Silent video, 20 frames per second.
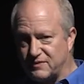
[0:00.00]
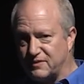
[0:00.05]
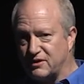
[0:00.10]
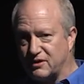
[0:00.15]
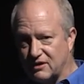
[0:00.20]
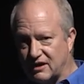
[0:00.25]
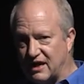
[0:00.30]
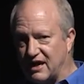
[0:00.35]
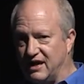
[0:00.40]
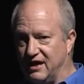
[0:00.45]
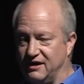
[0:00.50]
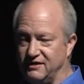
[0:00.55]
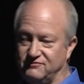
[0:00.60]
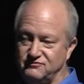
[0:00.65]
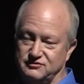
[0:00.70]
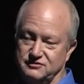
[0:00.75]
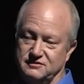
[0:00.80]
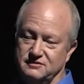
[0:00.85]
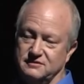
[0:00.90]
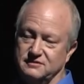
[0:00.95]
in their
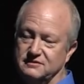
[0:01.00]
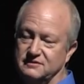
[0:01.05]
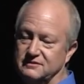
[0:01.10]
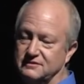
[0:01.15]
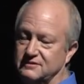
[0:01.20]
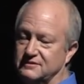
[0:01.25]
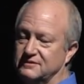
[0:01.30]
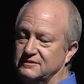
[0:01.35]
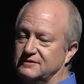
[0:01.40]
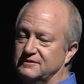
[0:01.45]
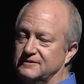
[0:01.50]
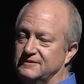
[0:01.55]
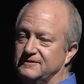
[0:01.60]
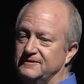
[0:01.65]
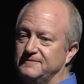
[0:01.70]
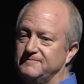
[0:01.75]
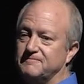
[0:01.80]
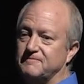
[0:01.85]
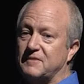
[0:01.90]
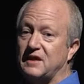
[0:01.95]
lives.
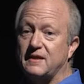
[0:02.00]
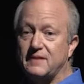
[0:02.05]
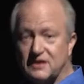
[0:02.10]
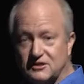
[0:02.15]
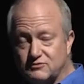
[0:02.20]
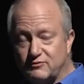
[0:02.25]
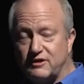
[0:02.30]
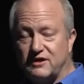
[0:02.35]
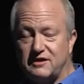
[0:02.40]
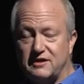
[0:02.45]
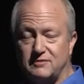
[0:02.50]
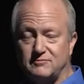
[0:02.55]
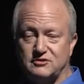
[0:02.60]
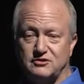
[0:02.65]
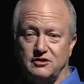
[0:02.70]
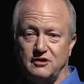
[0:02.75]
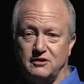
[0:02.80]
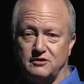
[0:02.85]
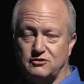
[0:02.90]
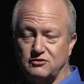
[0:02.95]
And that's what I came to
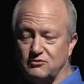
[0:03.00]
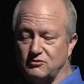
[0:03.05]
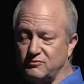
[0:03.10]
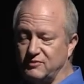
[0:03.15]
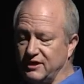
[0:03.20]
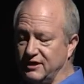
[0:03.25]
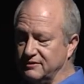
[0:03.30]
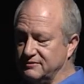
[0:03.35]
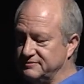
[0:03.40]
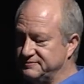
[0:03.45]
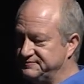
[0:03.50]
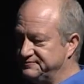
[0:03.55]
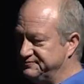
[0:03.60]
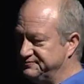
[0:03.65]
talk to you about.